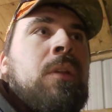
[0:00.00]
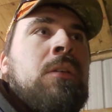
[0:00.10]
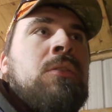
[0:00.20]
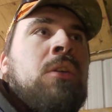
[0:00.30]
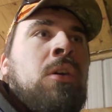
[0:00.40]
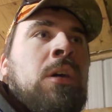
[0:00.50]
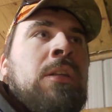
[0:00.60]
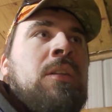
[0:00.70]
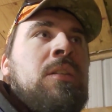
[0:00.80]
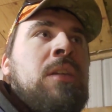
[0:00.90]
So I
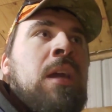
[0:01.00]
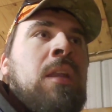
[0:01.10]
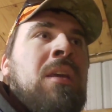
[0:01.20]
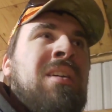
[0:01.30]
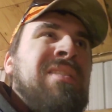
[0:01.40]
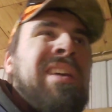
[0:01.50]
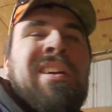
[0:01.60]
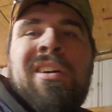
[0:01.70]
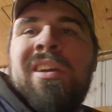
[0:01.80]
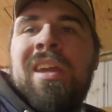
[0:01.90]
just kind of like,
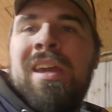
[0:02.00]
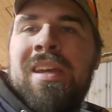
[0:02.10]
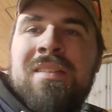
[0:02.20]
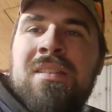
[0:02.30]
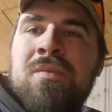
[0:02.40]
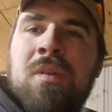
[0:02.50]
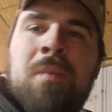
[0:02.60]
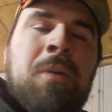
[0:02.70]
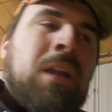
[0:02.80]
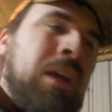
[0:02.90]
okay, I guess that's what
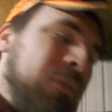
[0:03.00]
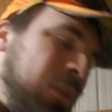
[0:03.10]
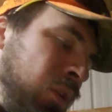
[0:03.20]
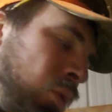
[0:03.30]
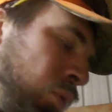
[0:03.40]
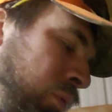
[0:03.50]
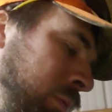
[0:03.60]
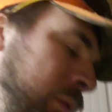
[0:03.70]
I'm gonna have to do.